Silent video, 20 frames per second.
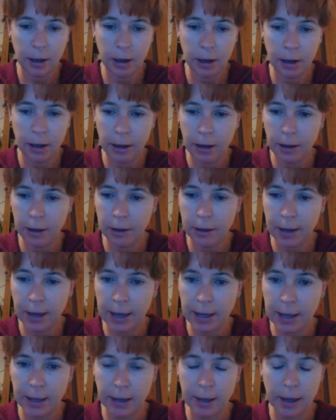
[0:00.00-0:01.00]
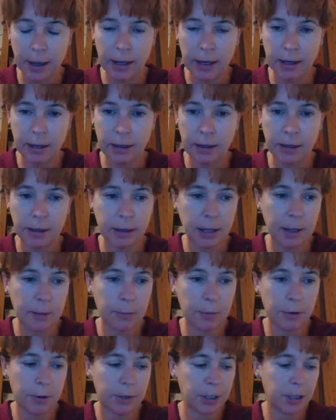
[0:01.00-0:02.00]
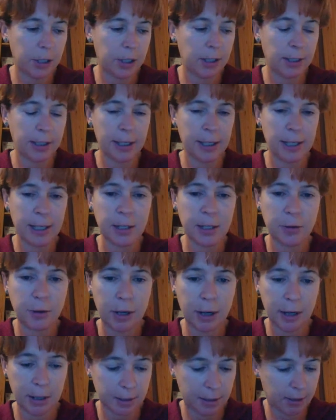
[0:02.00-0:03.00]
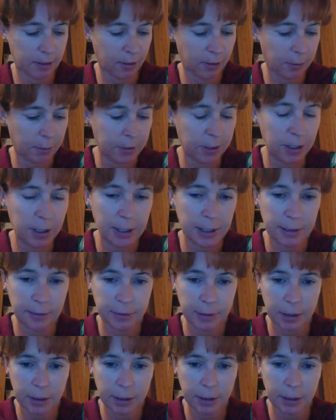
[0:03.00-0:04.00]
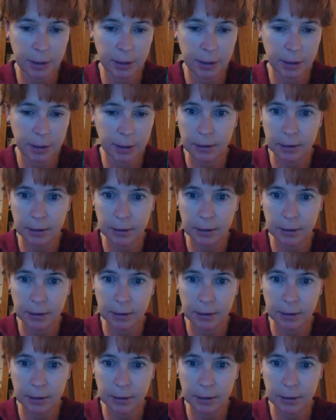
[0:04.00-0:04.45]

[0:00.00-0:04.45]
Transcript: Okay, any more questions? This is your last opportunity, folks.